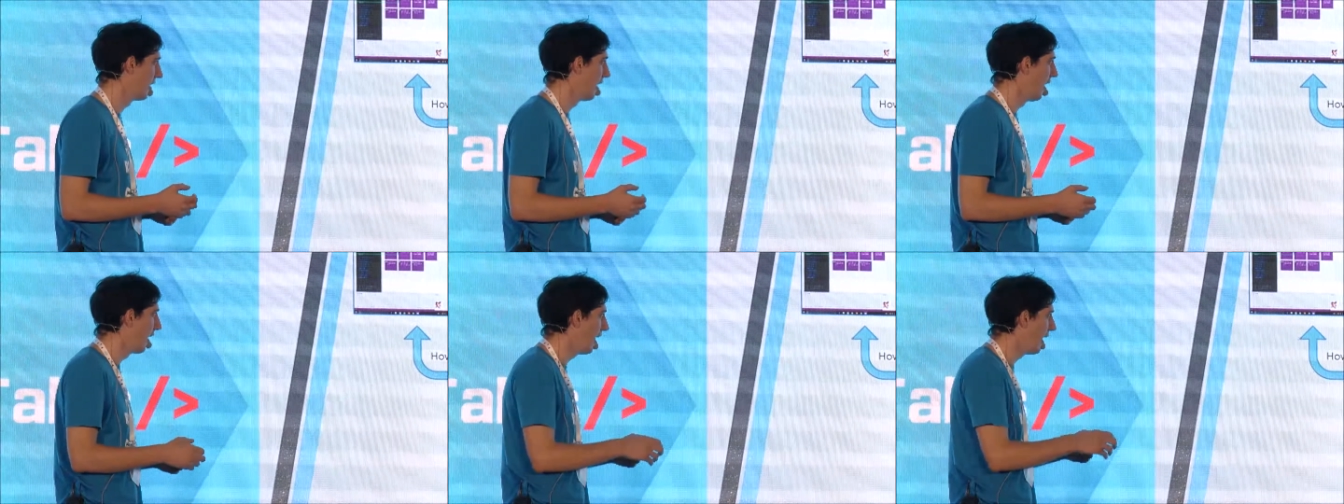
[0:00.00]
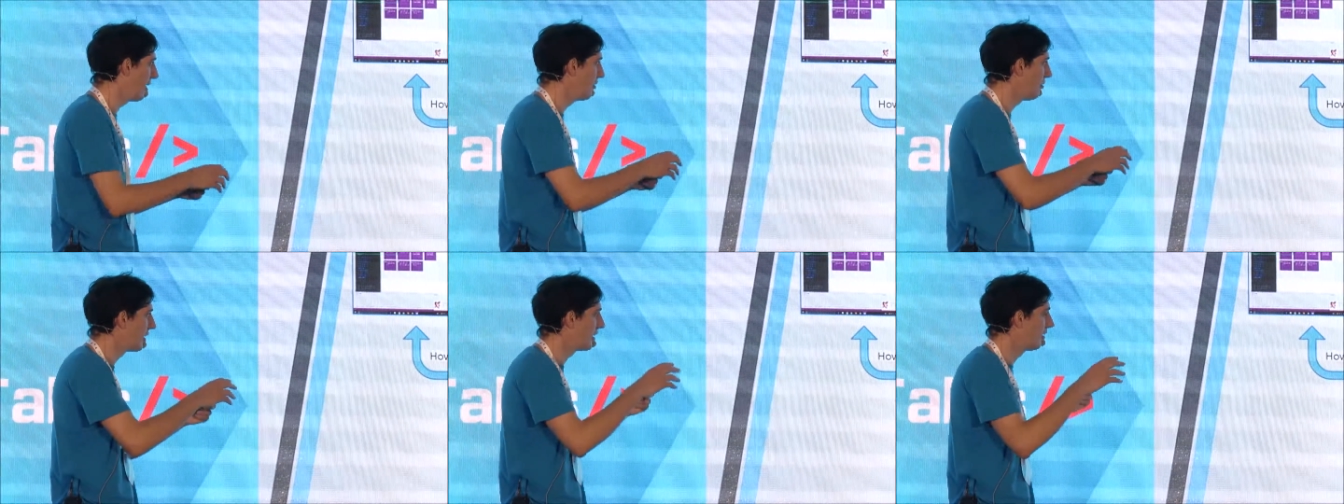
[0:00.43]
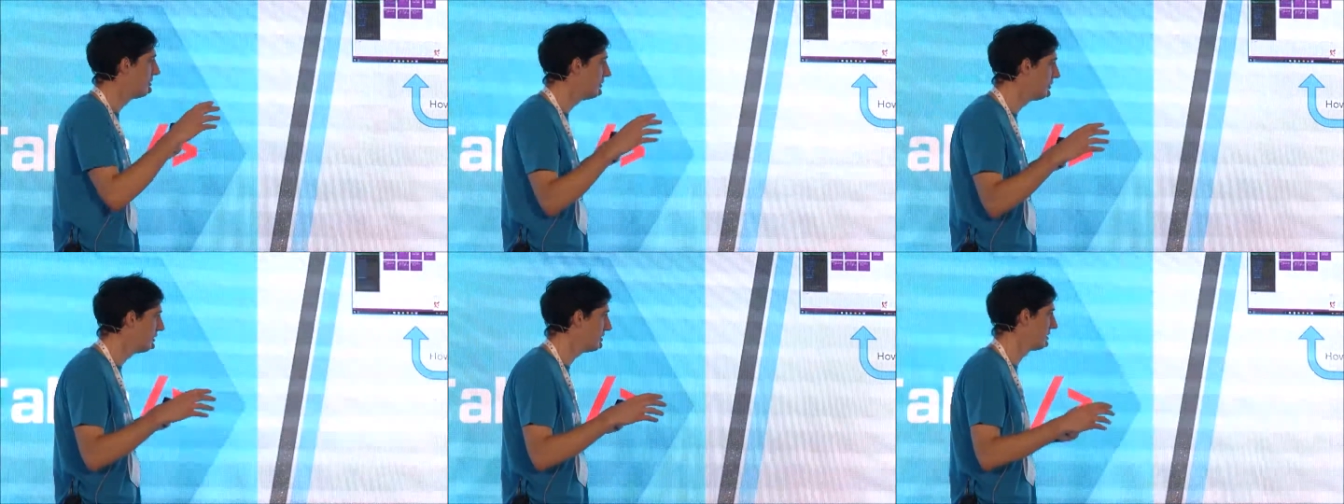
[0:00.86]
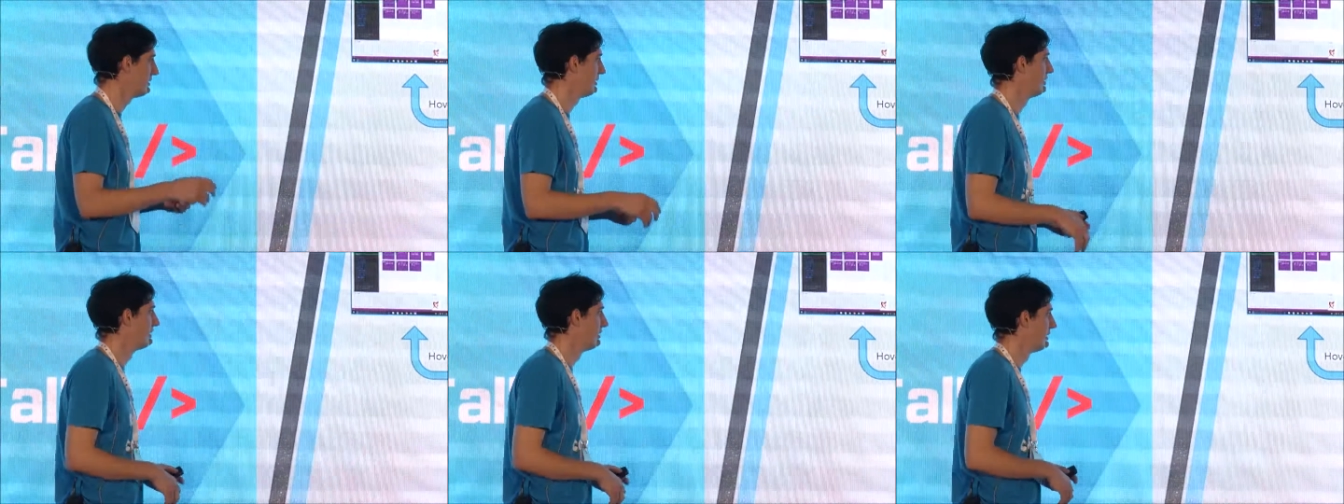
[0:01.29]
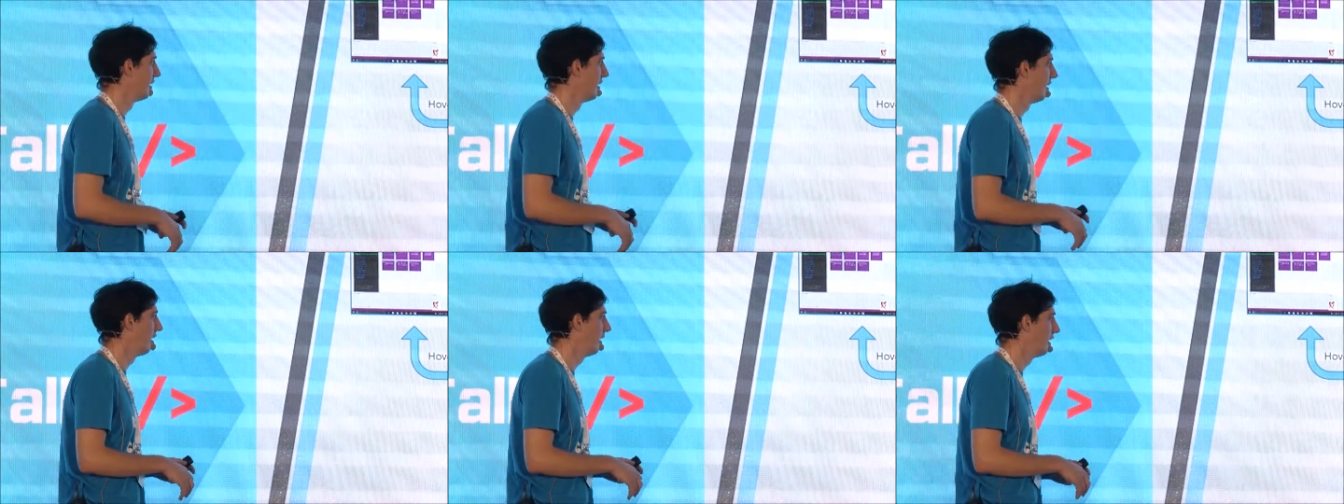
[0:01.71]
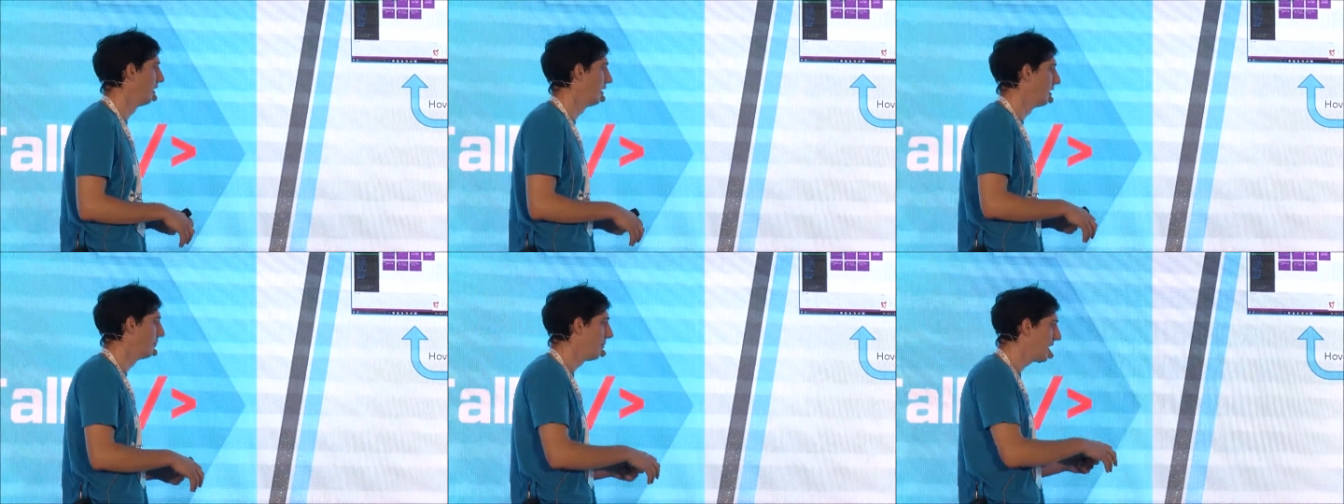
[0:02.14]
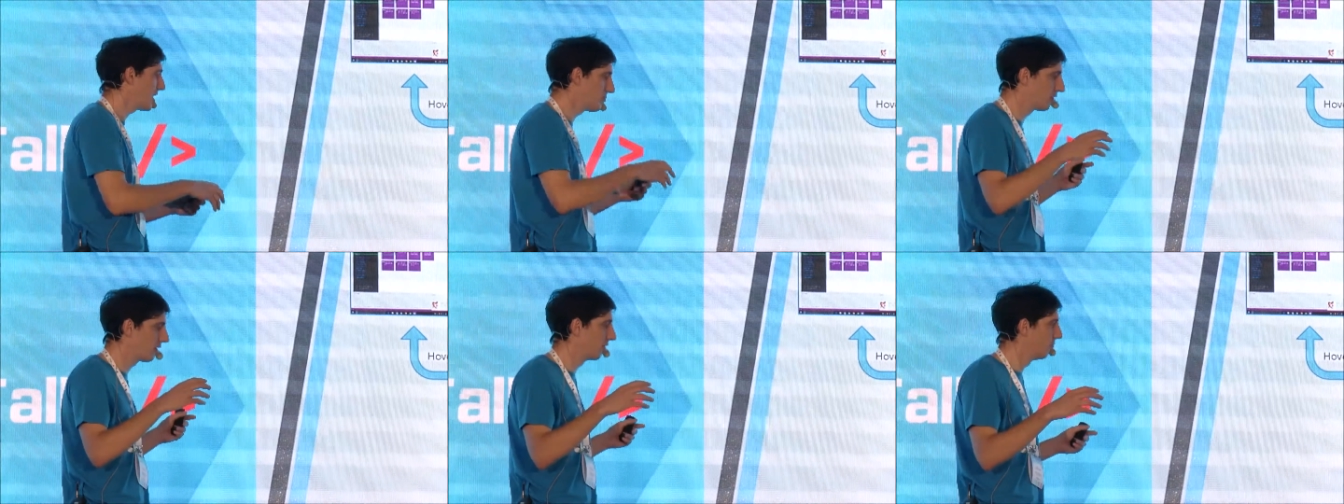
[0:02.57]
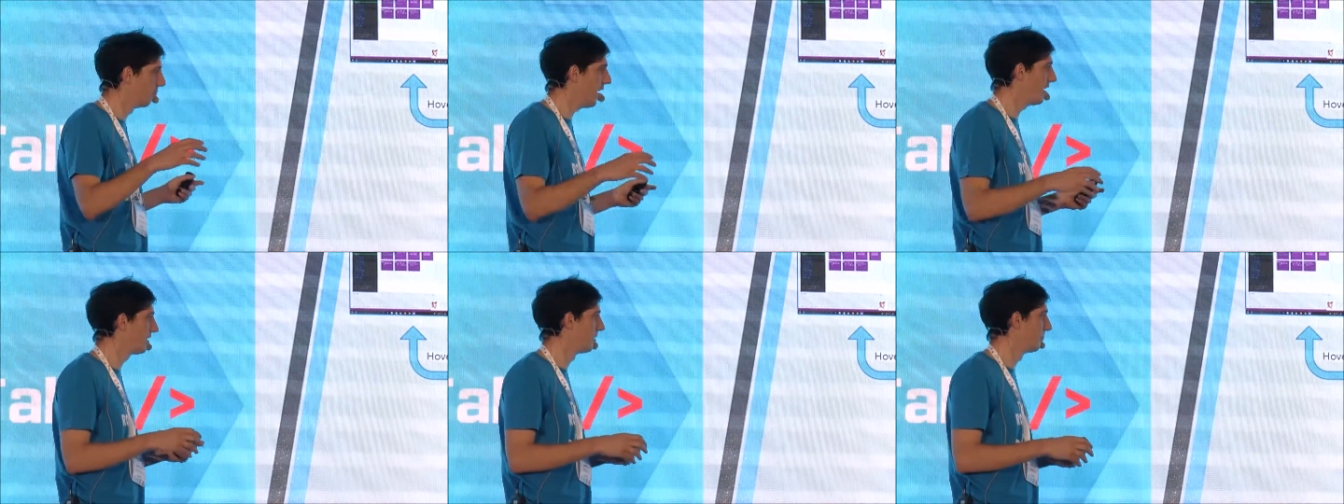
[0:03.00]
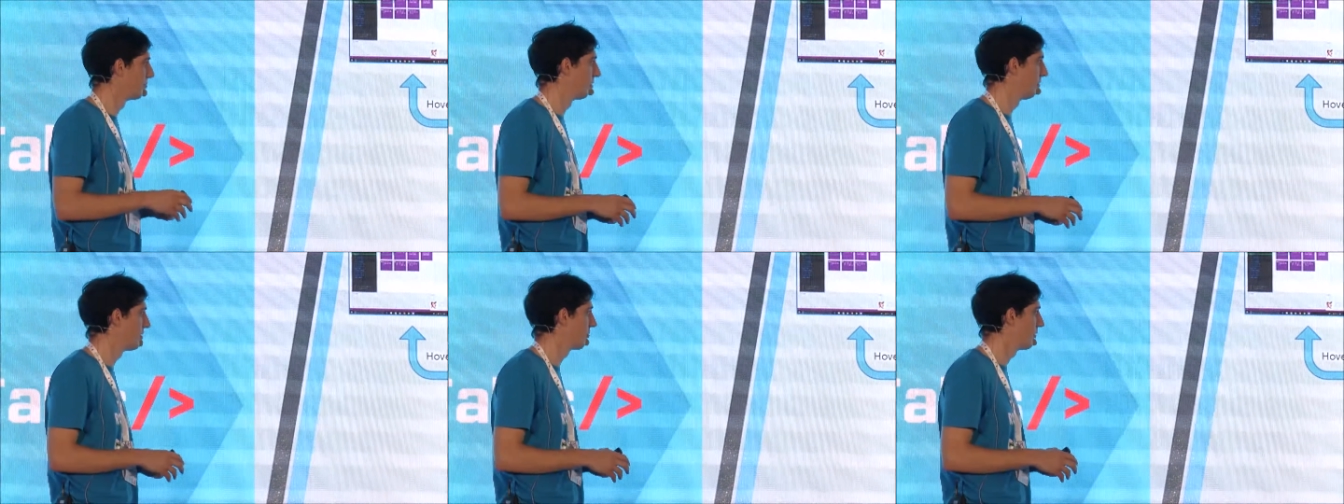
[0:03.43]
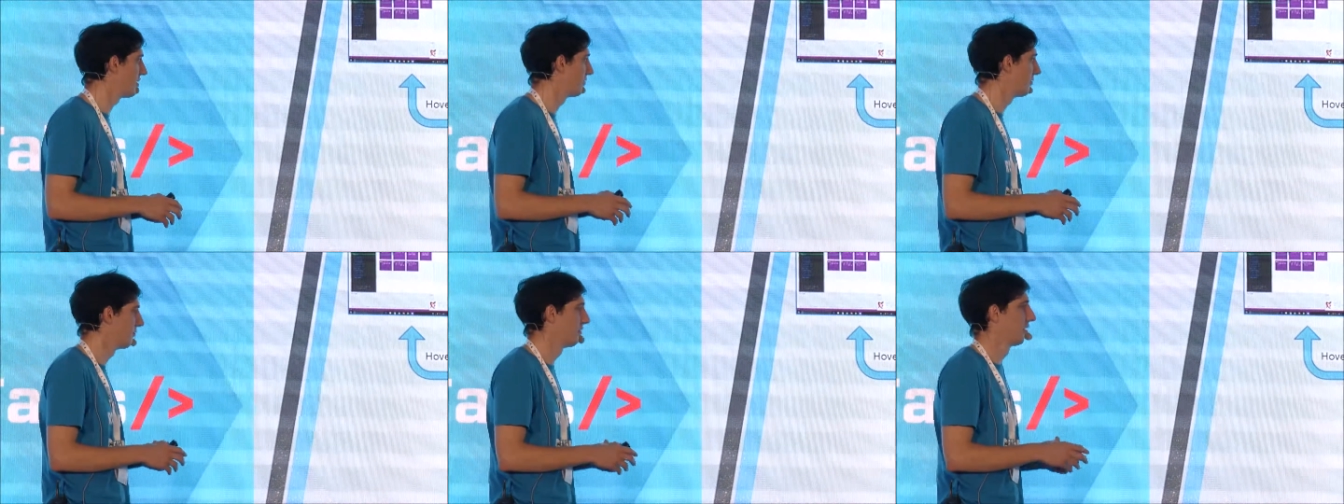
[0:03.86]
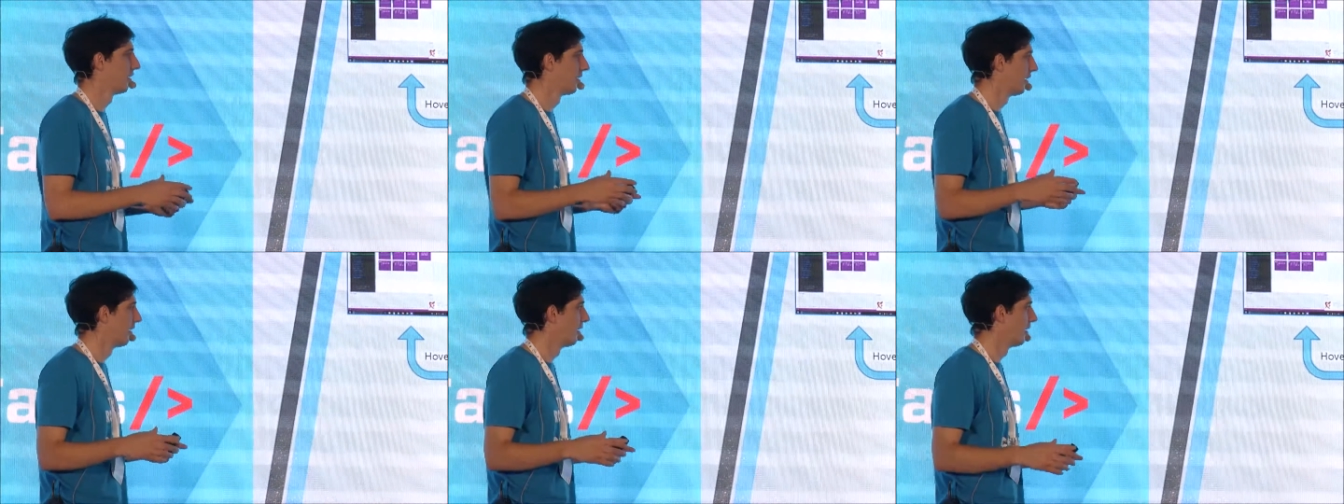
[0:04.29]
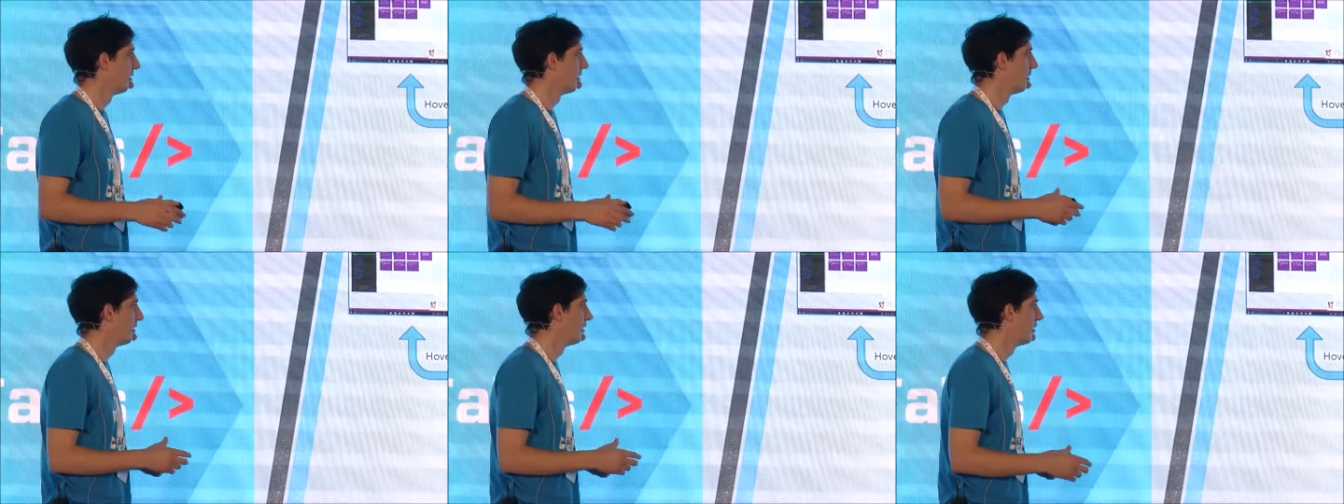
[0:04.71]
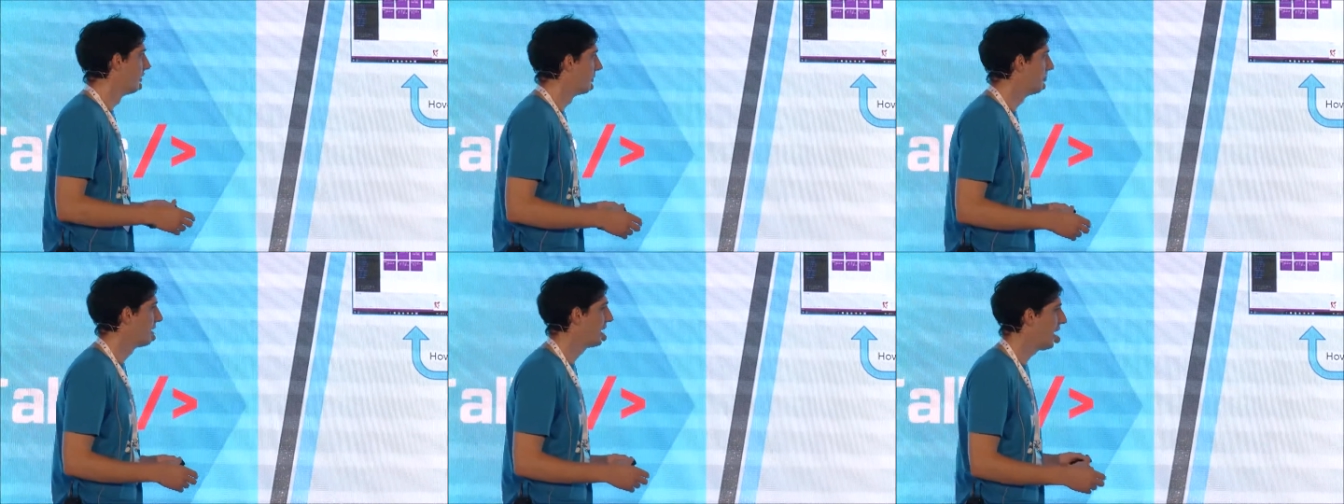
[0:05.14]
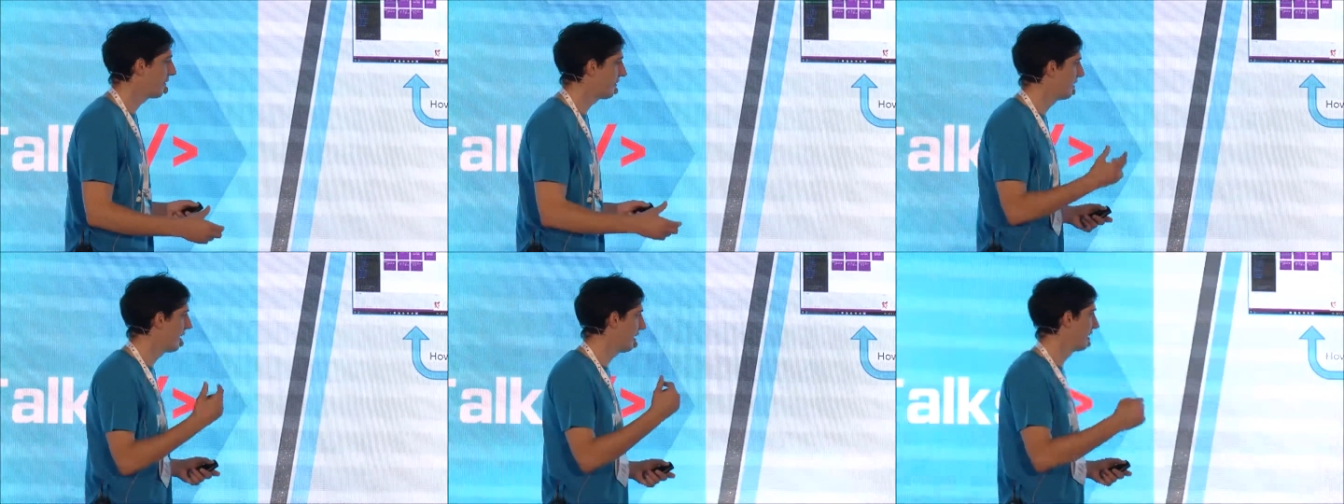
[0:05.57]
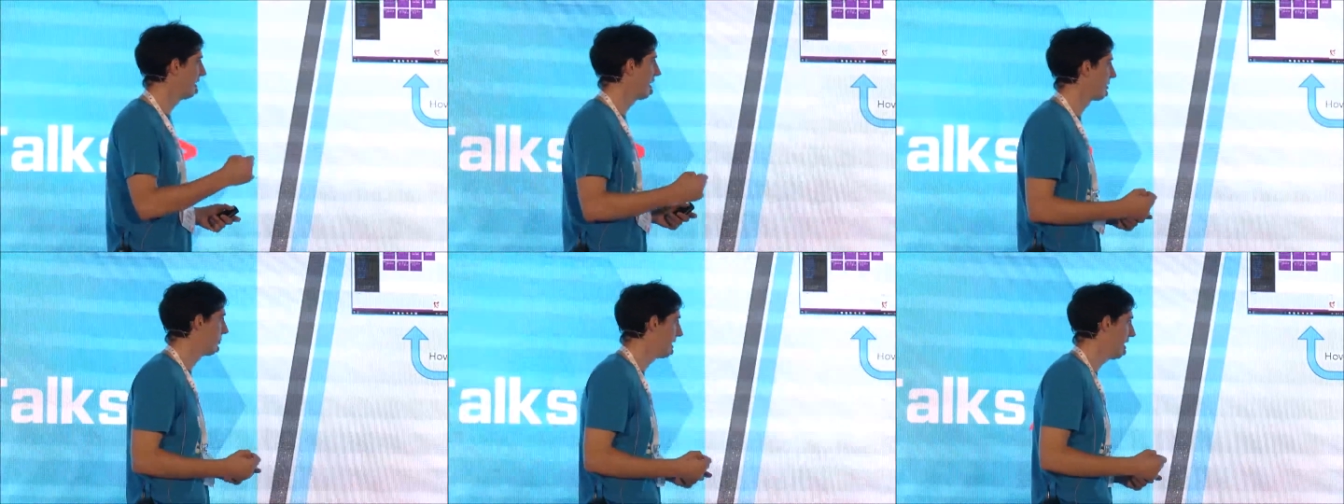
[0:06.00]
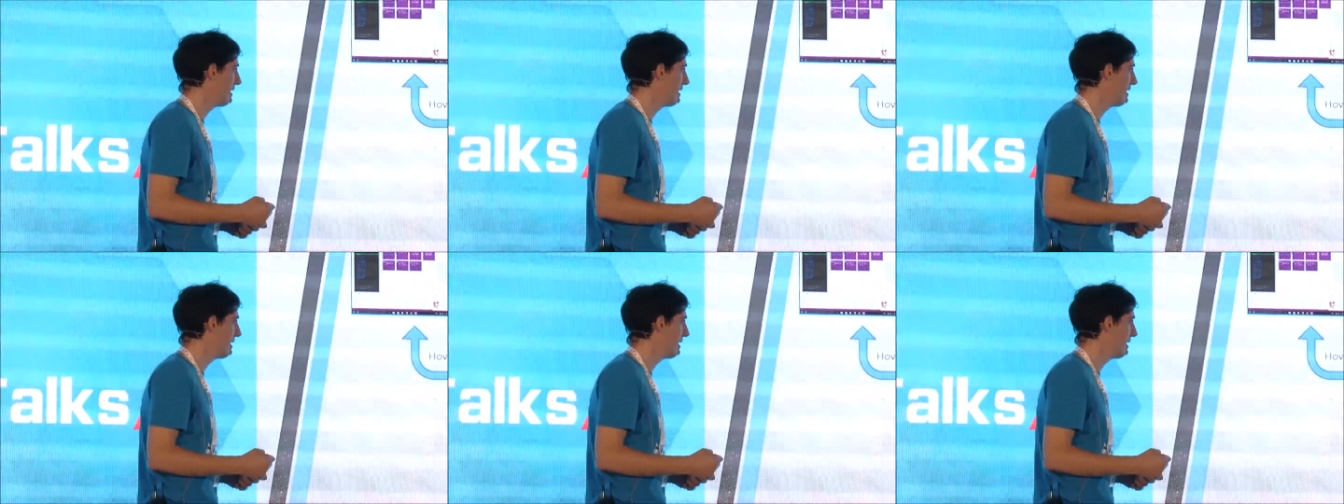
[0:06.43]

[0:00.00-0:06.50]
and you can use a much more wider approach which behaves like we are